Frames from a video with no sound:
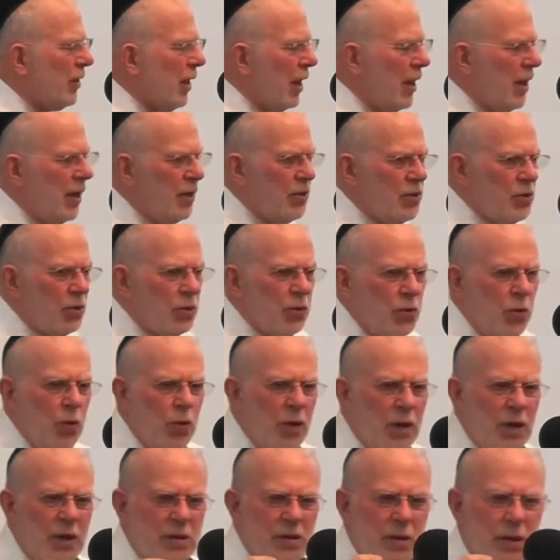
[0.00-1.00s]
the angel
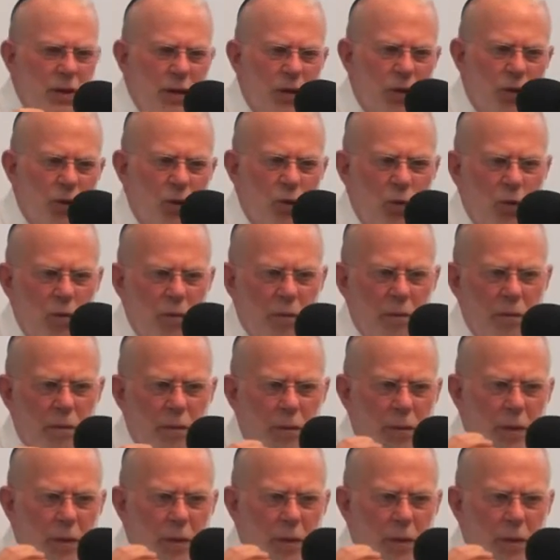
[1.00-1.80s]
taught us in the womb.